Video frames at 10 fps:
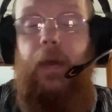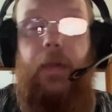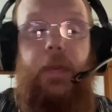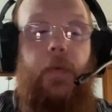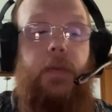
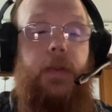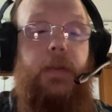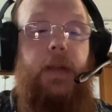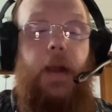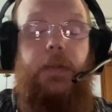There was a
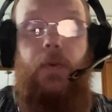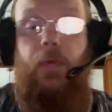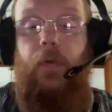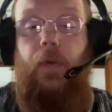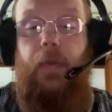statue
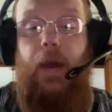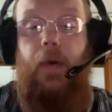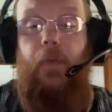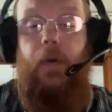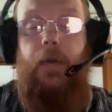
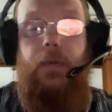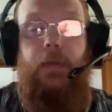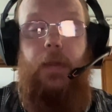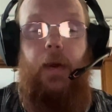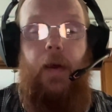that was
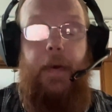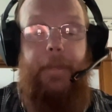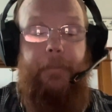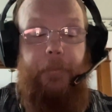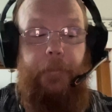
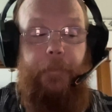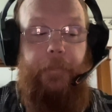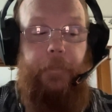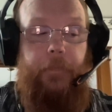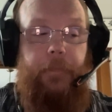
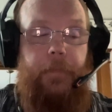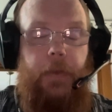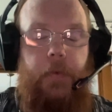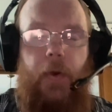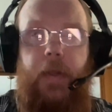
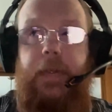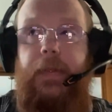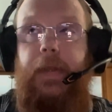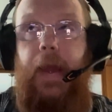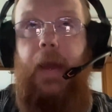not
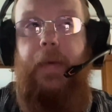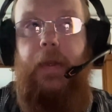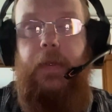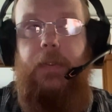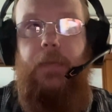
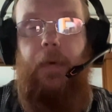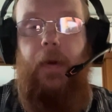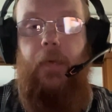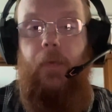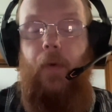damaged,
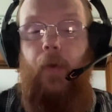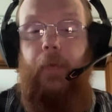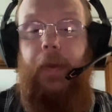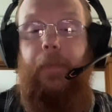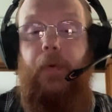but
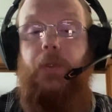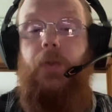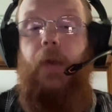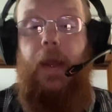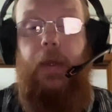wrongly
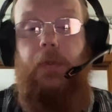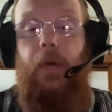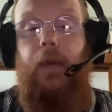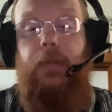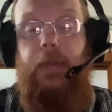portrayed,
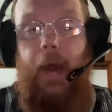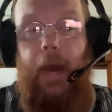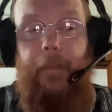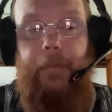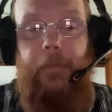dressed
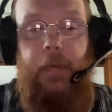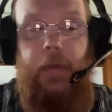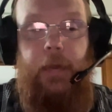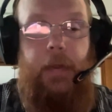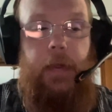up.
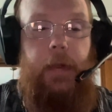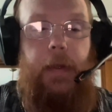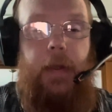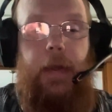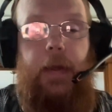
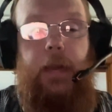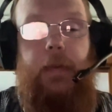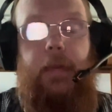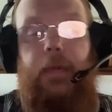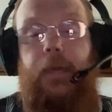
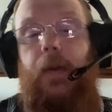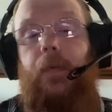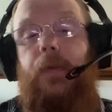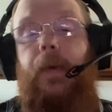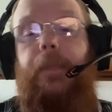And there was
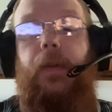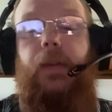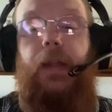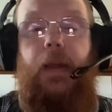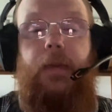people
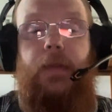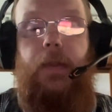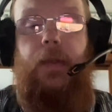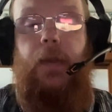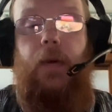
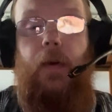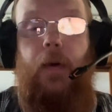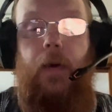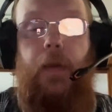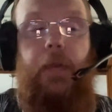dancing
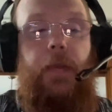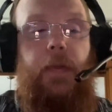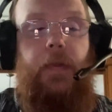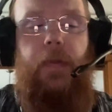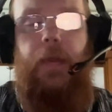on
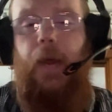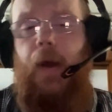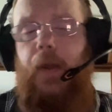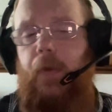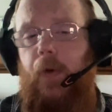the
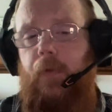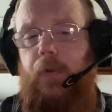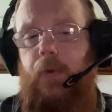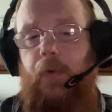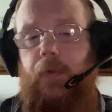unknown
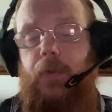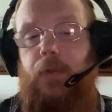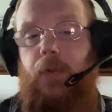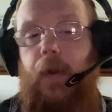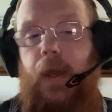soldiers'
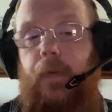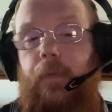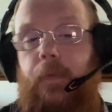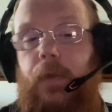graves.